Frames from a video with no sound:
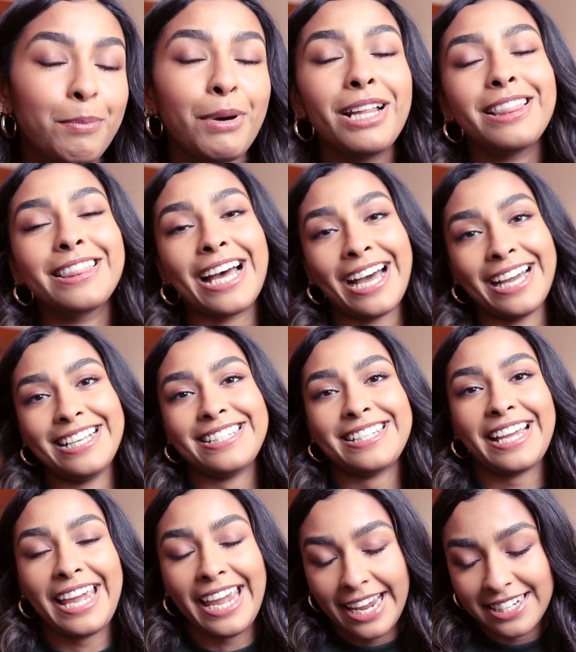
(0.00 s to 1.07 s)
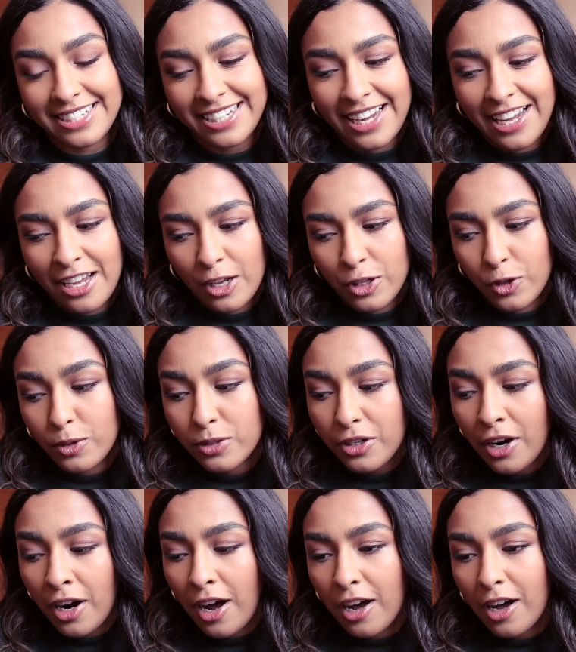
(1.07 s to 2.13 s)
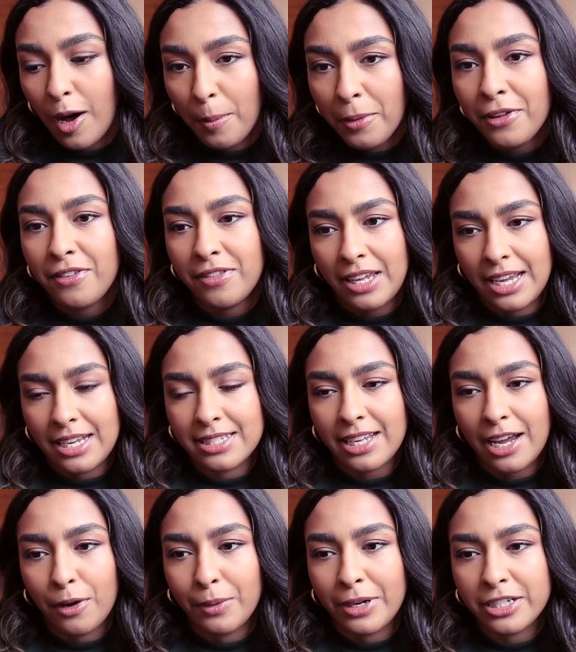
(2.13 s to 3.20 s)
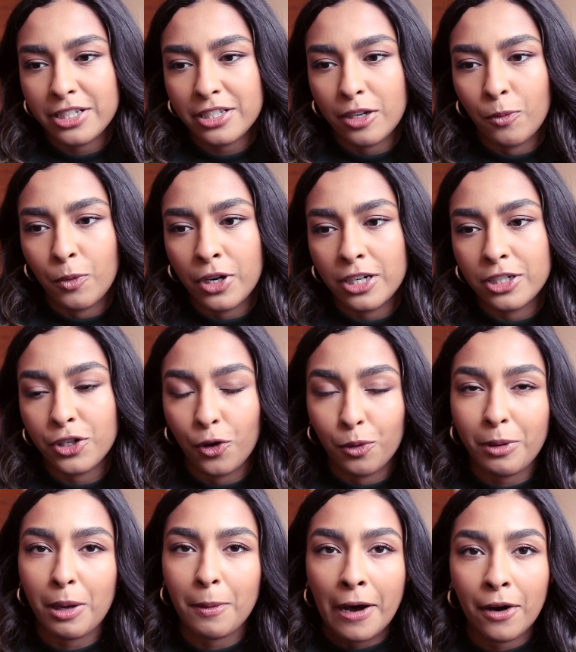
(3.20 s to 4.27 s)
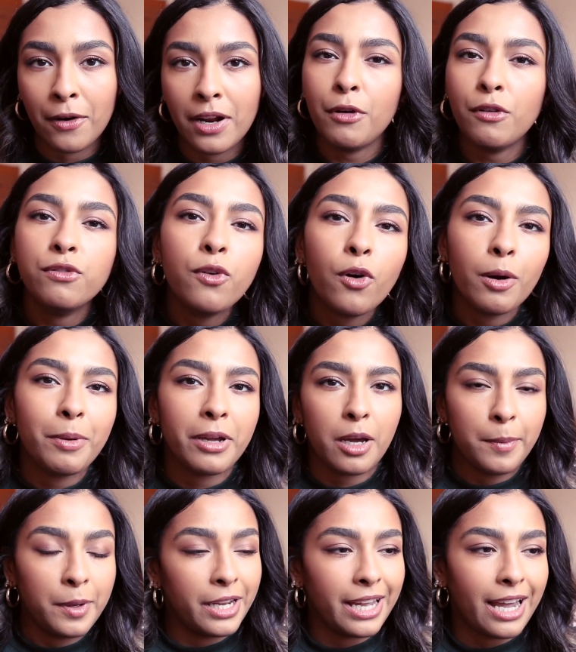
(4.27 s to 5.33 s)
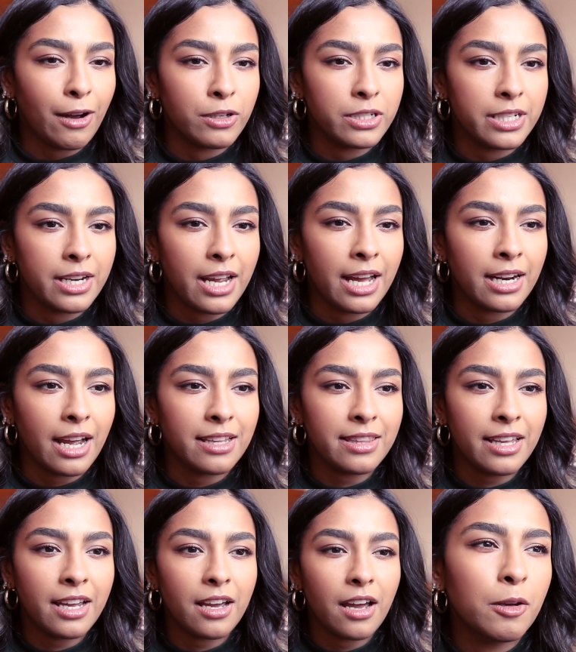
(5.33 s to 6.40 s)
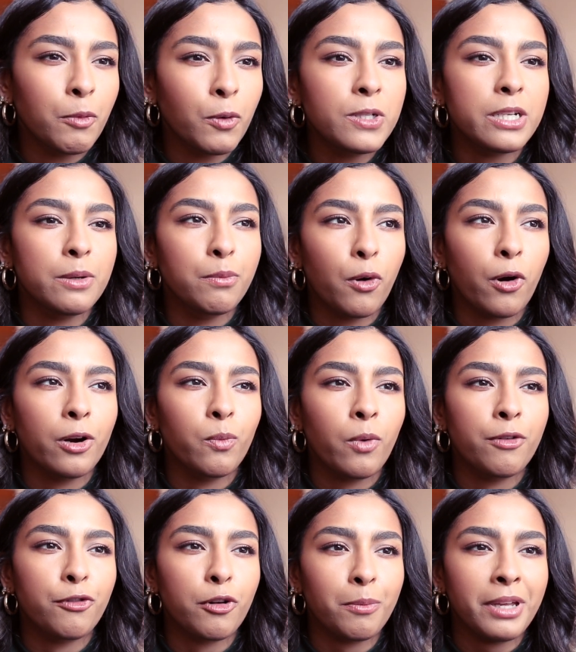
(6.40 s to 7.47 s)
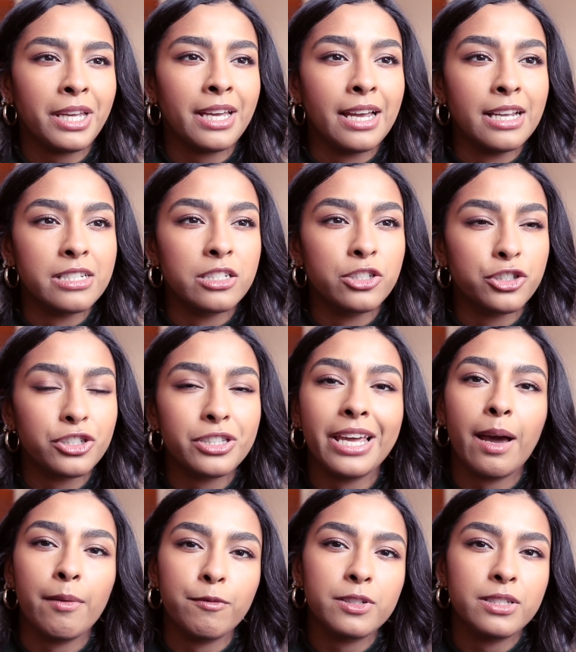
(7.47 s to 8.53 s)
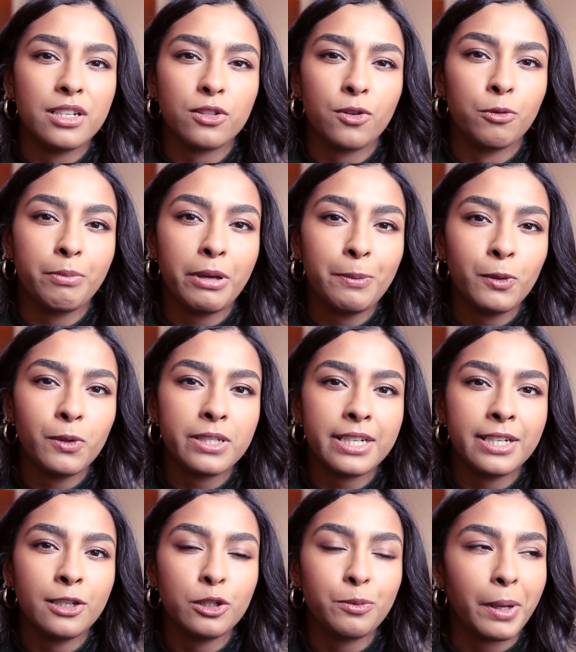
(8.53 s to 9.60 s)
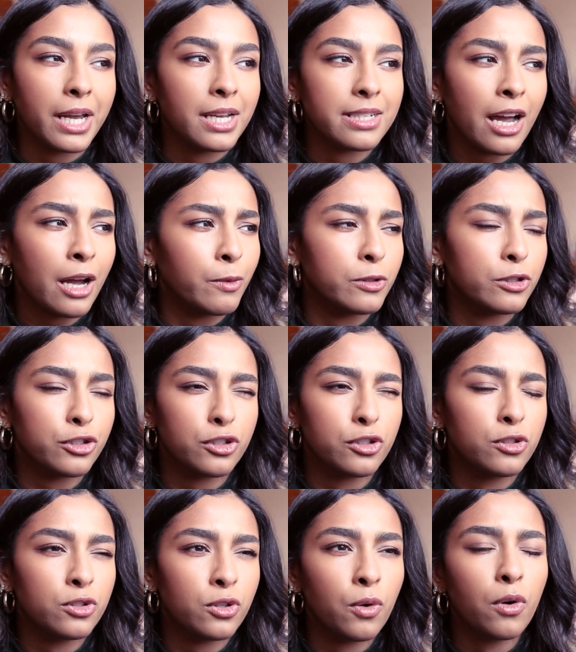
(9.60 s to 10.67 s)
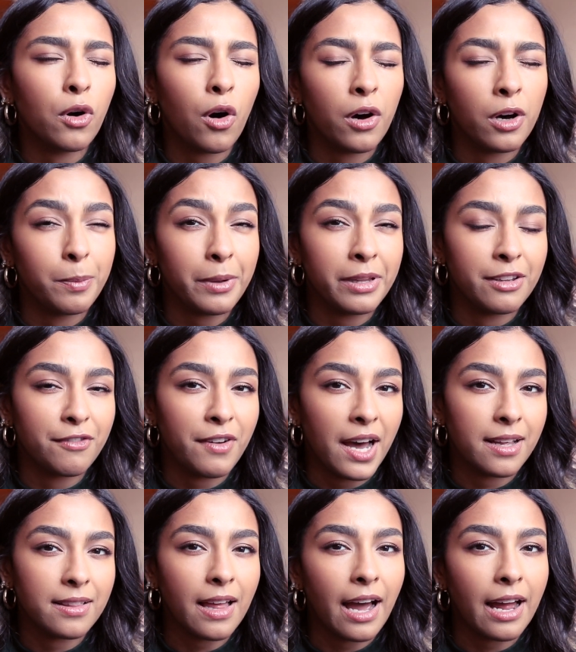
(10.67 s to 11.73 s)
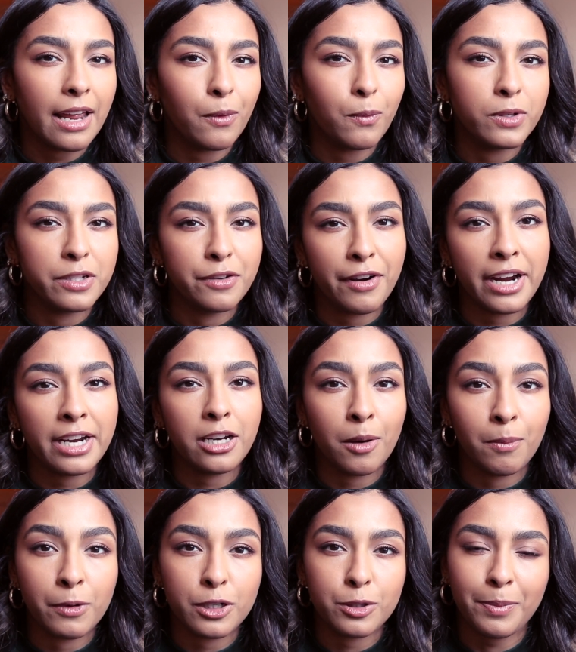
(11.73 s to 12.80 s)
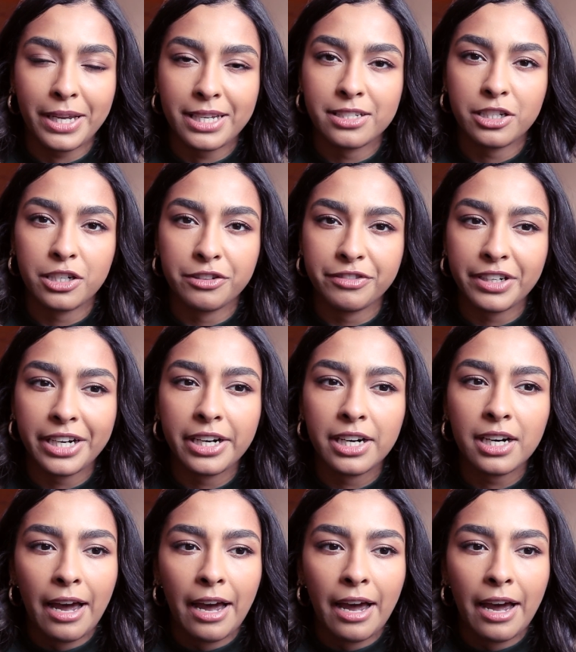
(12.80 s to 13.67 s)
But that is it. Those are a couple of things that I wish someone had told me about before becoming an accountant, and I think the most important one for me is just the emphasis on people skills, because I was just so caught up in the fact that it was a very numbers-based career